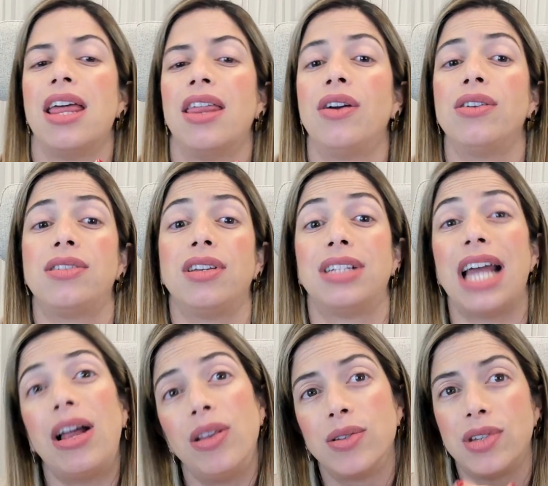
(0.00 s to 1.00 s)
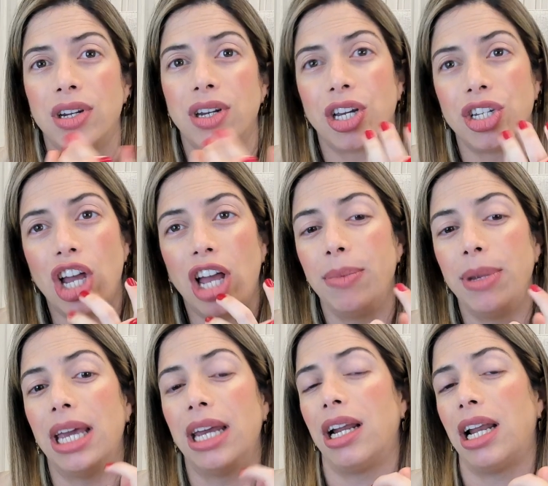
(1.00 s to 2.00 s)
There's the downloads on
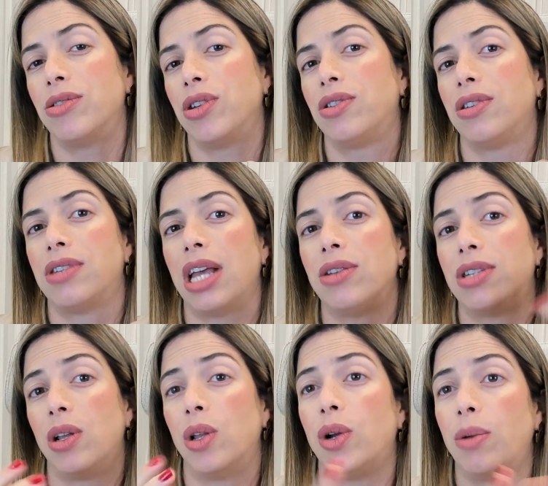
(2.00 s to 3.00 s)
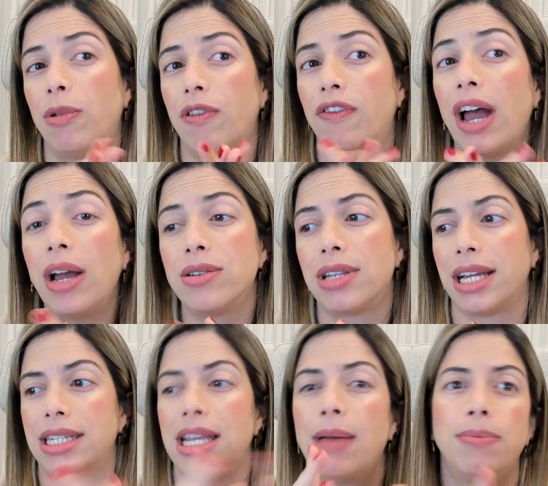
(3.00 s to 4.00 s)
Kajabi. It allows you to sell downloadable files
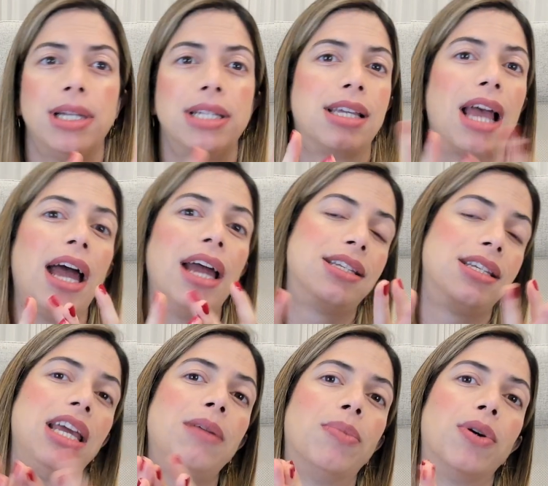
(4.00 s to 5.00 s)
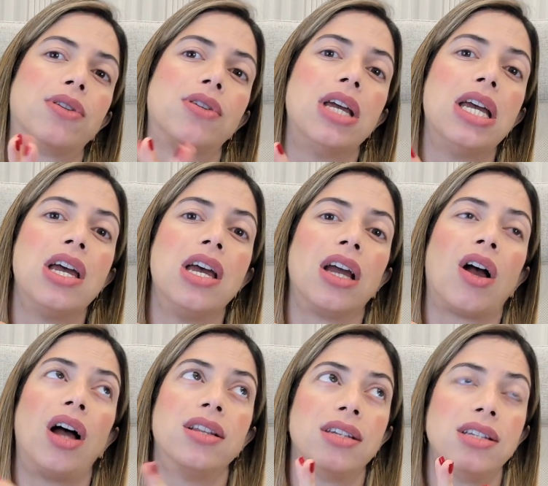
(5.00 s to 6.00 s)
like templates, guides, ebooks.
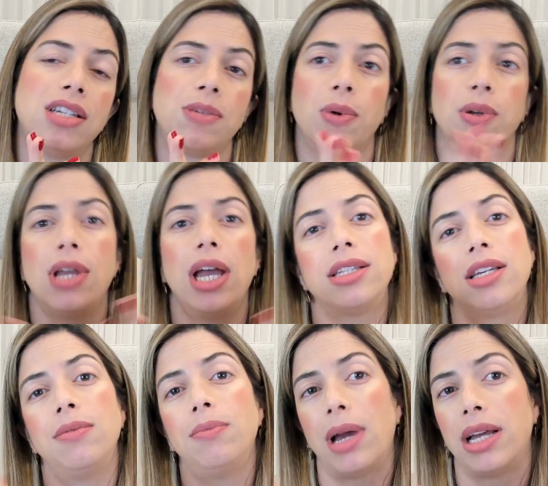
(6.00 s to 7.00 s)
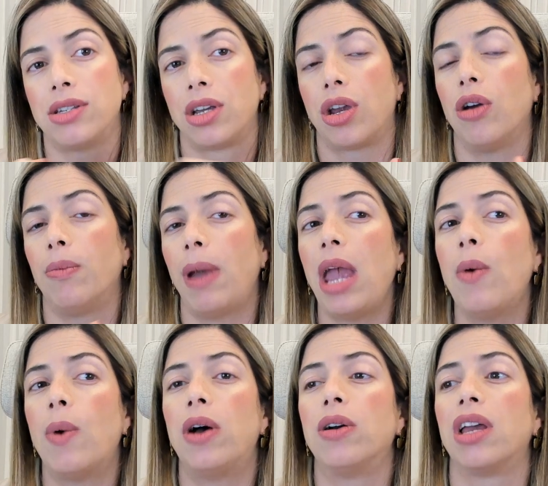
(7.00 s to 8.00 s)
Content is protected by a secure
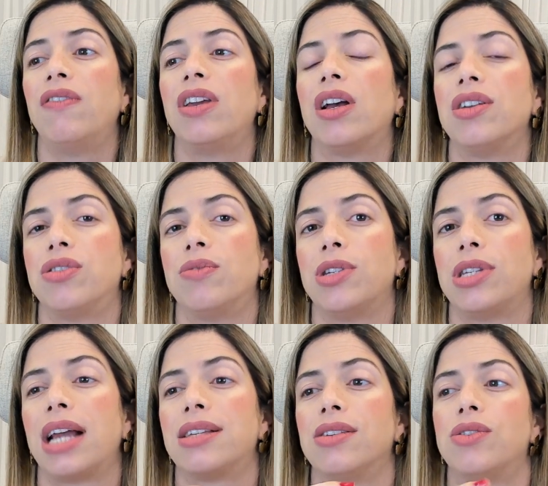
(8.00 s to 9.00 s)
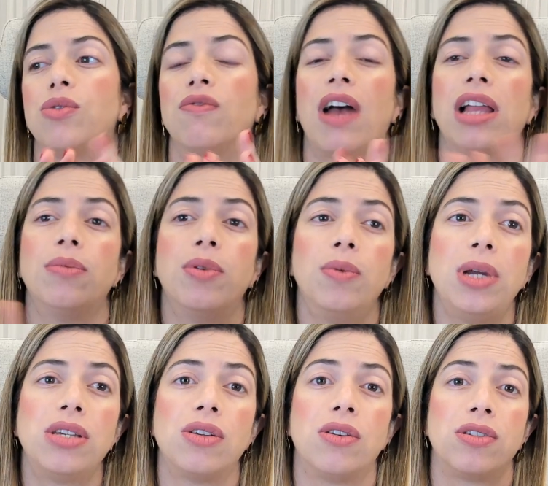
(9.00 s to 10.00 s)
paywall, giving customers access to valuable
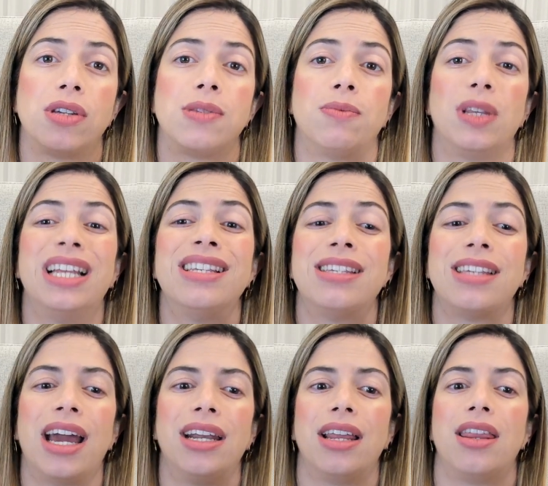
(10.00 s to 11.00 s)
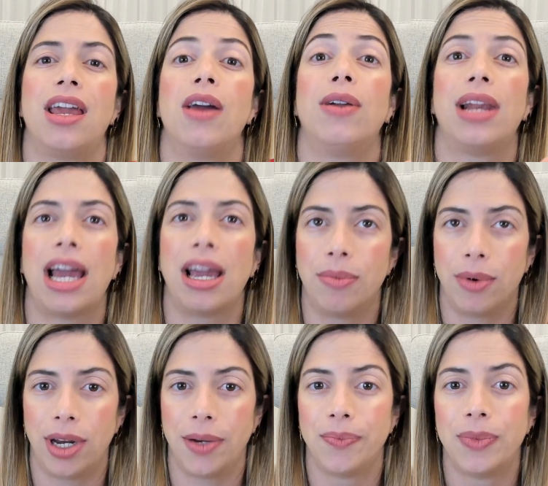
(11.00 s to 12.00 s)
resources inside their
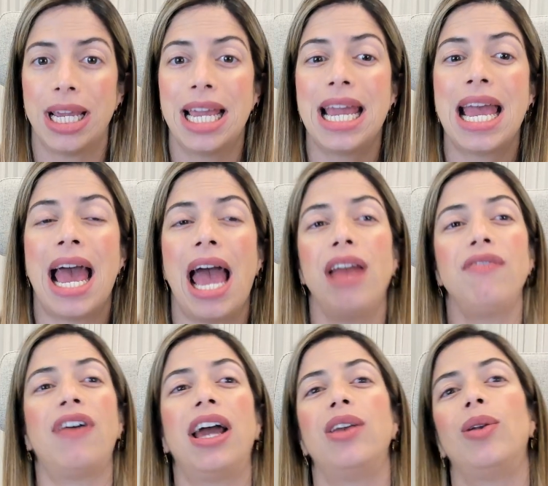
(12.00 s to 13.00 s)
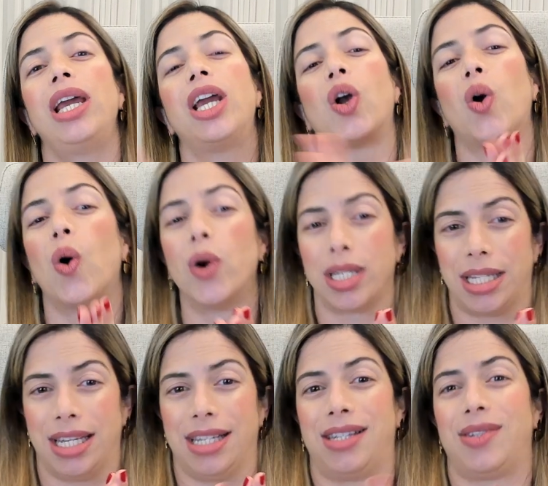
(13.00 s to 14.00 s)
library. And finally,
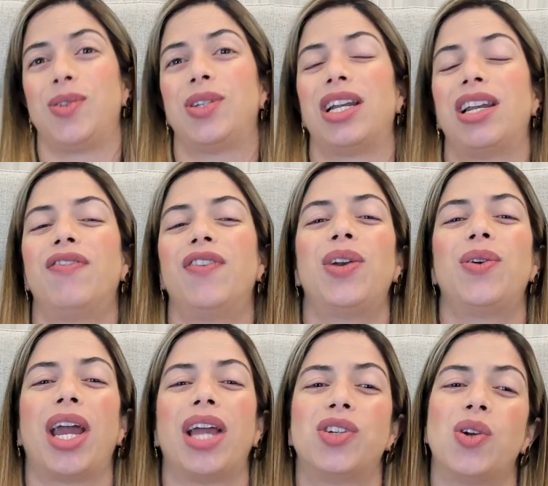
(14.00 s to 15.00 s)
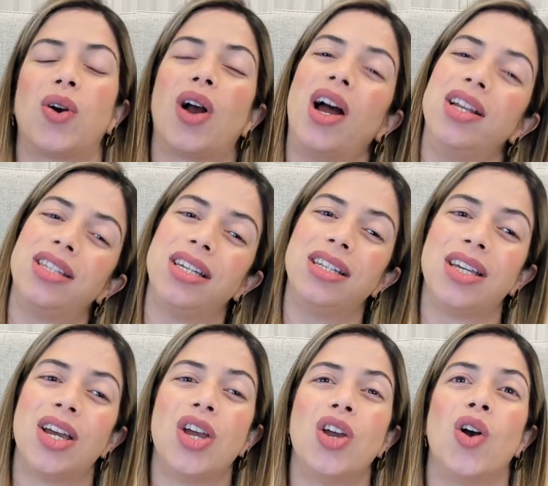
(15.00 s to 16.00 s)
courses to deliver educational content
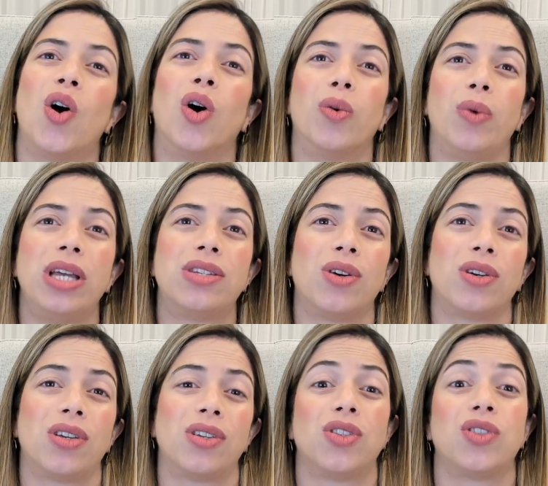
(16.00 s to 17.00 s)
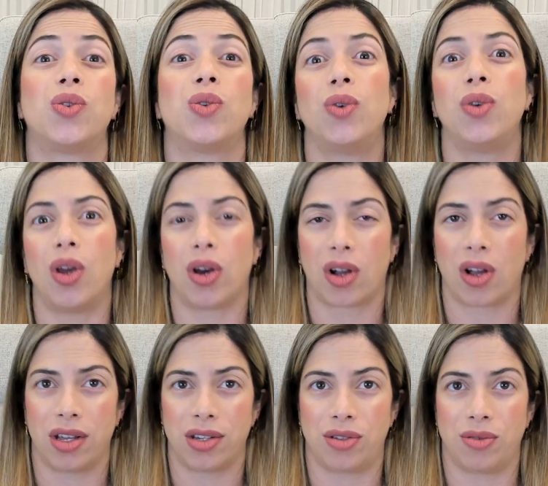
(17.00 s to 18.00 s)
or resources to your
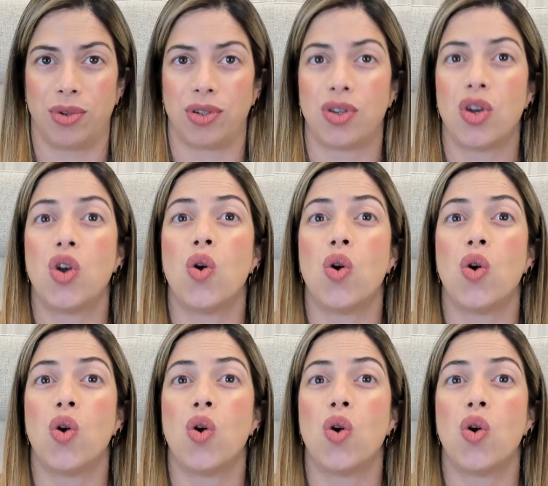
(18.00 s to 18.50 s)
customers.